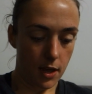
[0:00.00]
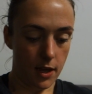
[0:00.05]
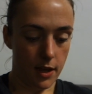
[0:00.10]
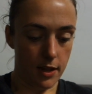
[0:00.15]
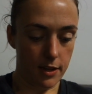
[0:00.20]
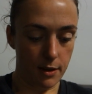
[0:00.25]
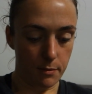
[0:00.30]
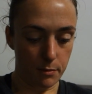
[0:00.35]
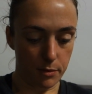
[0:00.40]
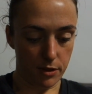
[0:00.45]

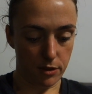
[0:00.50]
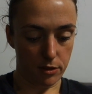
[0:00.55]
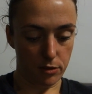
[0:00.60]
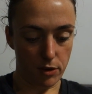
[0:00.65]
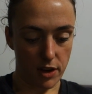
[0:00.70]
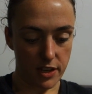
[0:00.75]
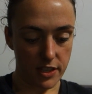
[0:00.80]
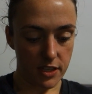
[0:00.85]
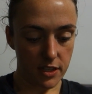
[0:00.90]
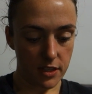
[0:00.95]
And then with the
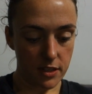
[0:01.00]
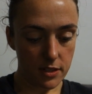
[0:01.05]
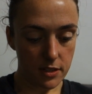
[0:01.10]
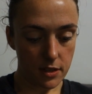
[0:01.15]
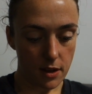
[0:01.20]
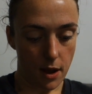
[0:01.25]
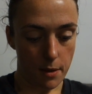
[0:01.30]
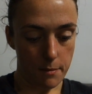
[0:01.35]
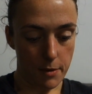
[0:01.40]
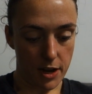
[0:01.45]
thrusters,
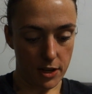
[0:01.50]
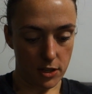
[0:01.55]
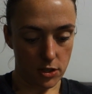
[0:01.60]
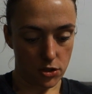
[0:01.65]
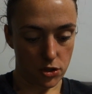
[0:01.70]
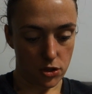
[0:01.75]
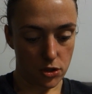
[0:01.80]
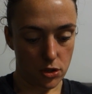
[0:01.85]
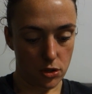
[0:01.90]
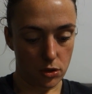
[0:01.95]
I
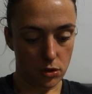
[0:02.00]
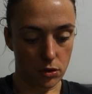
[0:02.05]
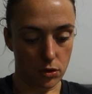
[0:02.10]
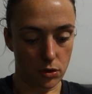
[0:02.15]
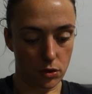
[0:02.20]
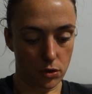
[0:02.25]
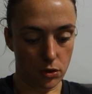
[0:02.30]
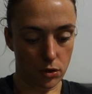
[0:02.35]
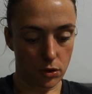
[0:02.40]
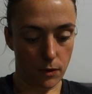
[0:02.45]
managed
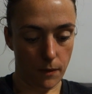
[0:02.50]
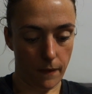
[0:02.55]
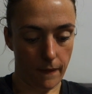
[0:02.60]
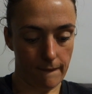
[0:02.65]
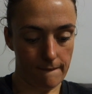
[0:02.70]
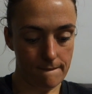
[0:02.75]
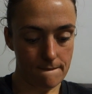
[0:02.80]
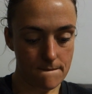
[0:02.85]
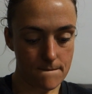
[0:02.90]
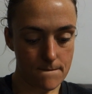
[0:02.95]
to
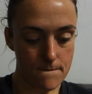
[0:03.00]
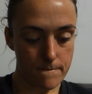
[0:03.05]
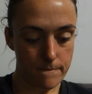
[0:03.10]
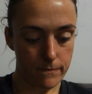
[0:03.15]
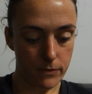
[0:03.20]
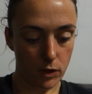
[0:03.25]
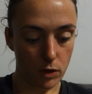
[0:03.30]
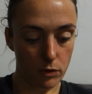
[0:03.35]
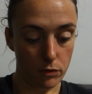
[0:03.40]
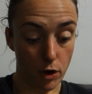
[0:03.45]

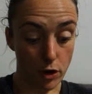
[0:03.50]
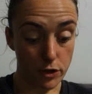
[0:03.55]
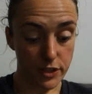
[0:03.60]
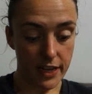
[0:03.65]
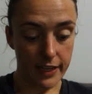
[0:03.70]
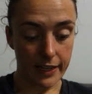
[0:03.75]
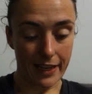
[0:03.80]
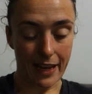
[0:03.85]
row 10